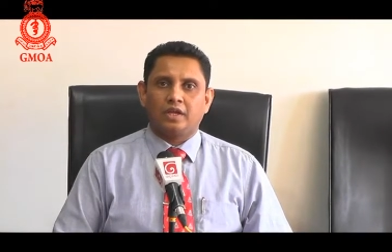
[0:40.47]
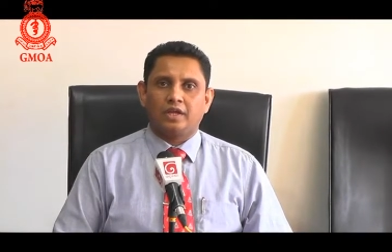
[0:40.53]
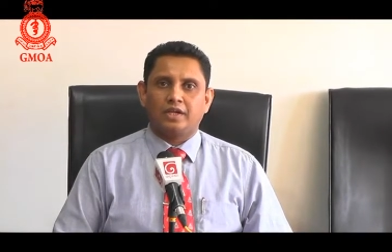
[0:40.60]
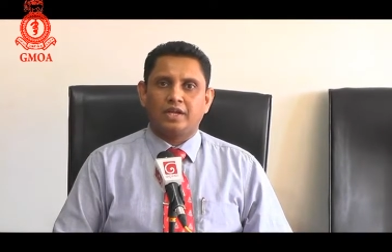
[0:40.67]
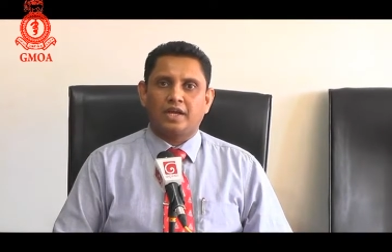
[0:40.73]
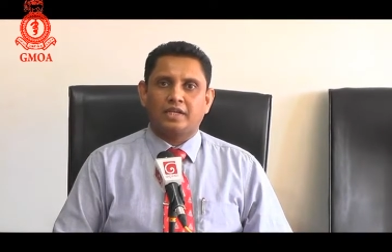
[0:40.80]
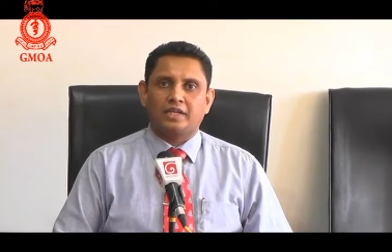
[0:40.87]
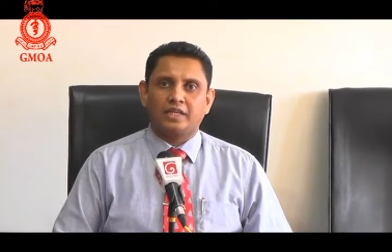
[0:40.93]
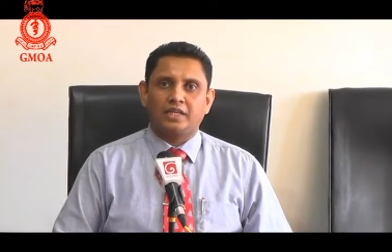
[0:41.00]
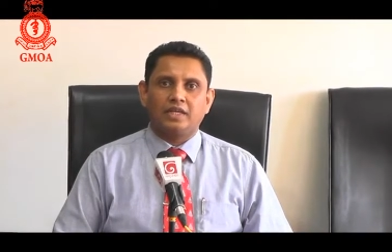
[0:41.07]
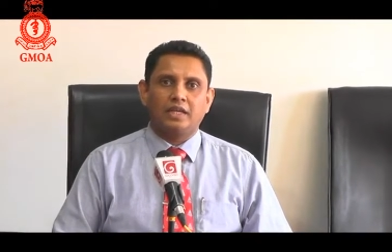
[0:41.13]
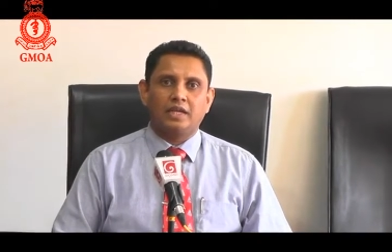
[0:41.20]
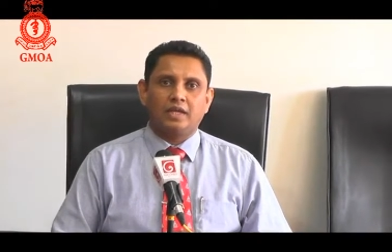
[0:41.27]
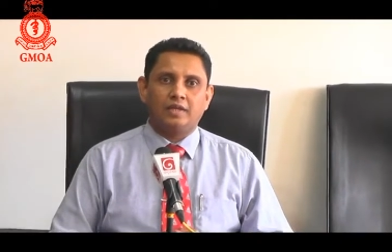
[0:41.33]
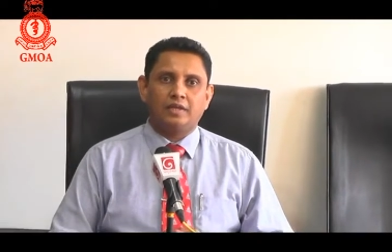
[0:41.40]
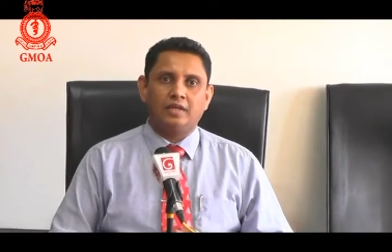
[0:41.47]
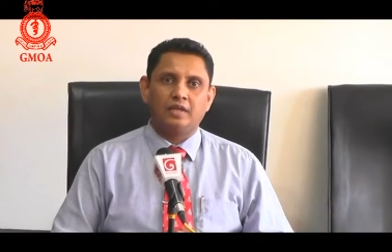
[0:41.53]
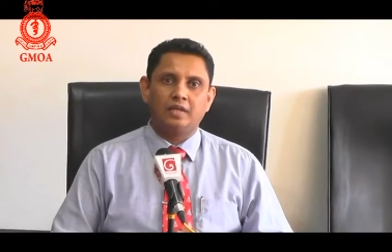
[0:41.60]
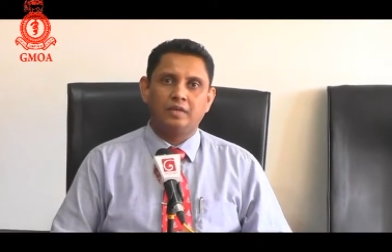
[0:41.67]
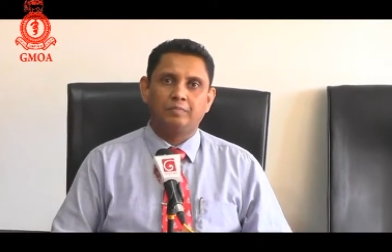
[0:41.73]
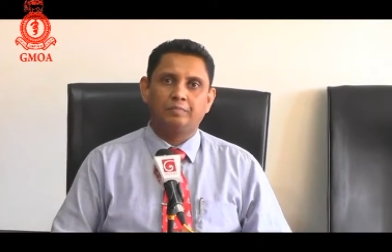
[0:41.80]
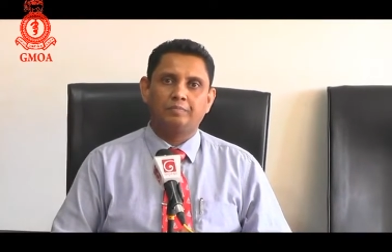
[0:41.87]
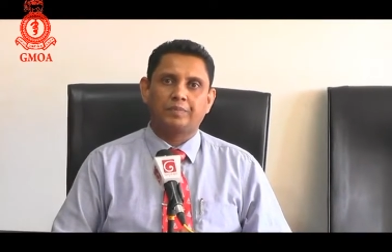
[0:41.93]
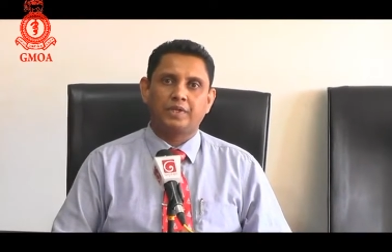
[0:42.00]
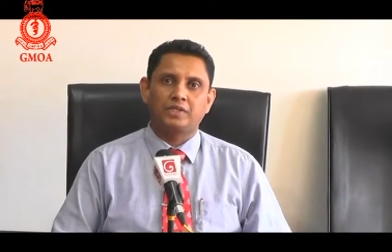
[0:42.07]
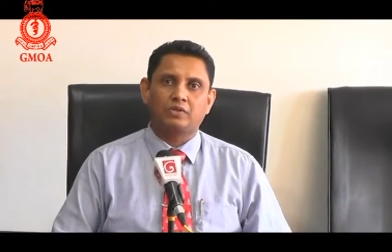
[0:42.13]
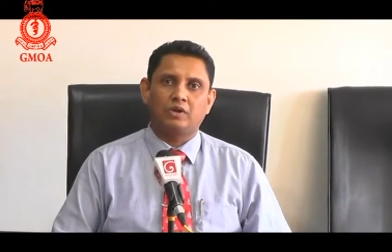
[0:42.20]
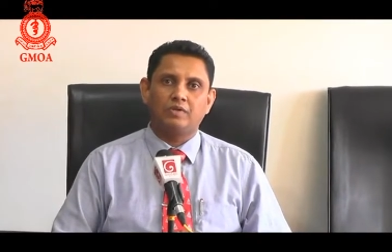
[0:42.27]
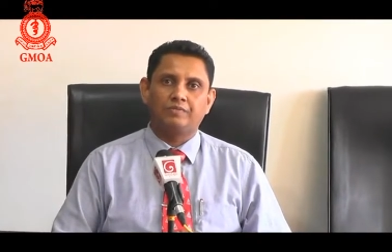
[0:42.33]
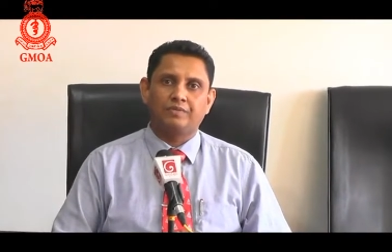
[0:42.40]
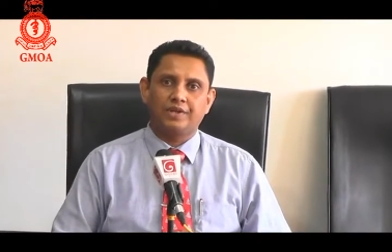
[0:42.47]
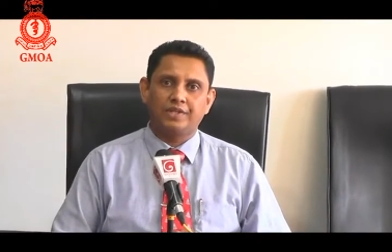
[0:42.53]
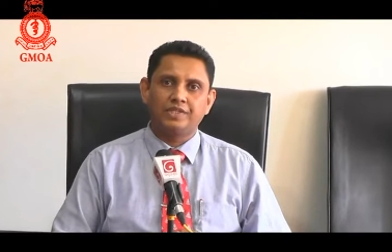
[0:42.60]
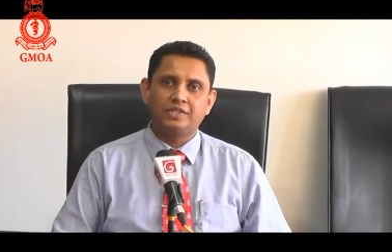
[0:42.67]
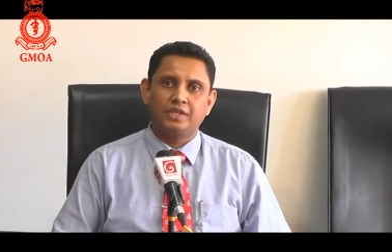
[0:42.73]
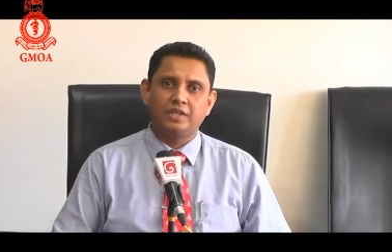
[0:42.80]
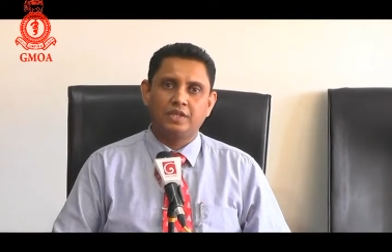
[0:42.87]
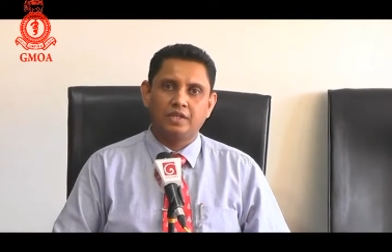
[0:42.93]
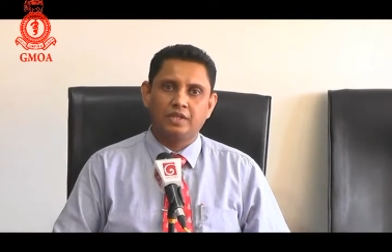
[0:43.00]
conducting a press conference.